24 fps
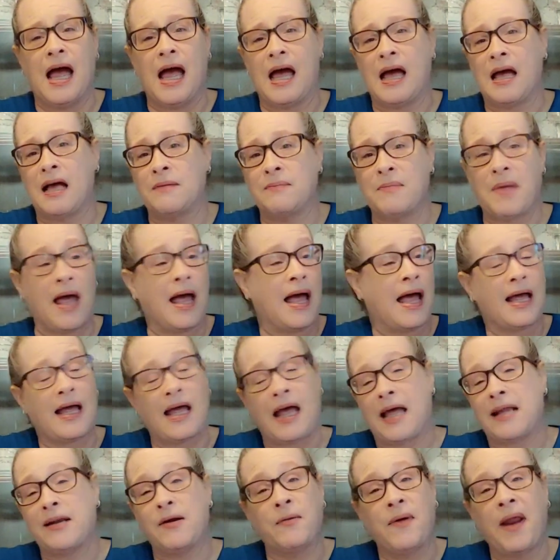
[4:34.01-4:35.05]

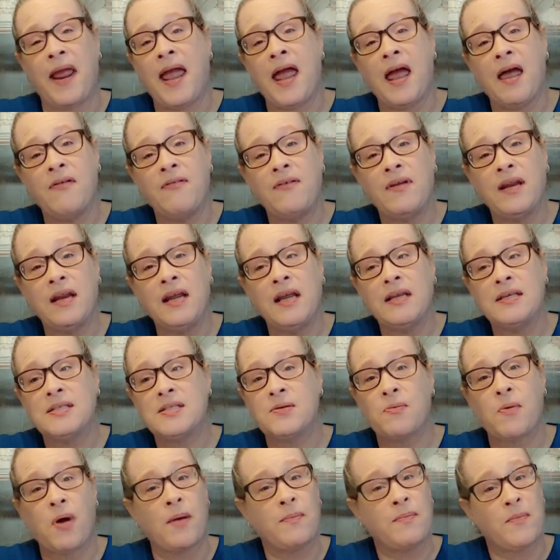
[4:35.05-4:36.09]
I don't have any,
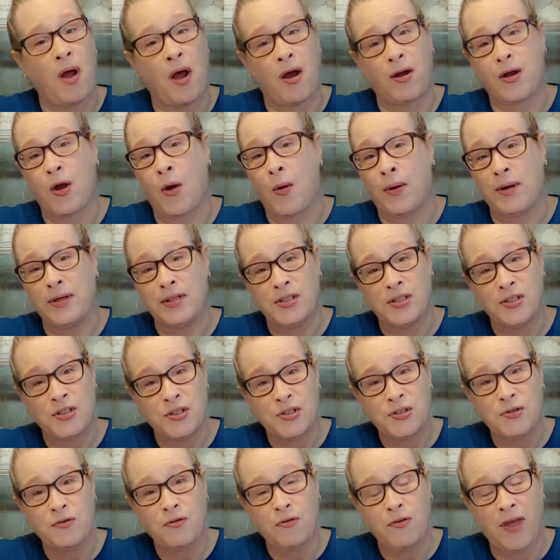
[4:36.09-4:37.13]
so I'm not going to
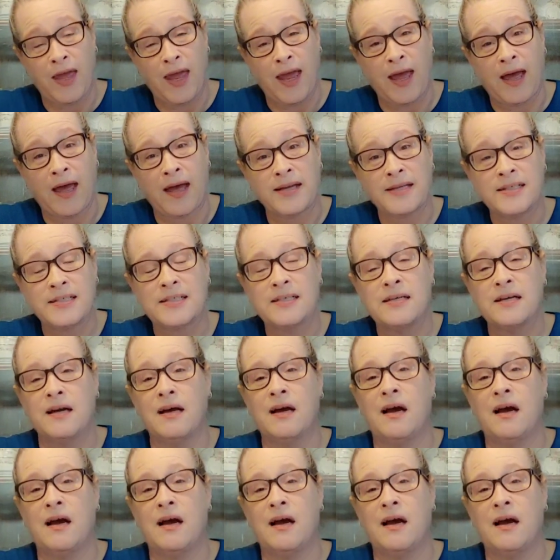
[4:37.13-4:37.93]
do that.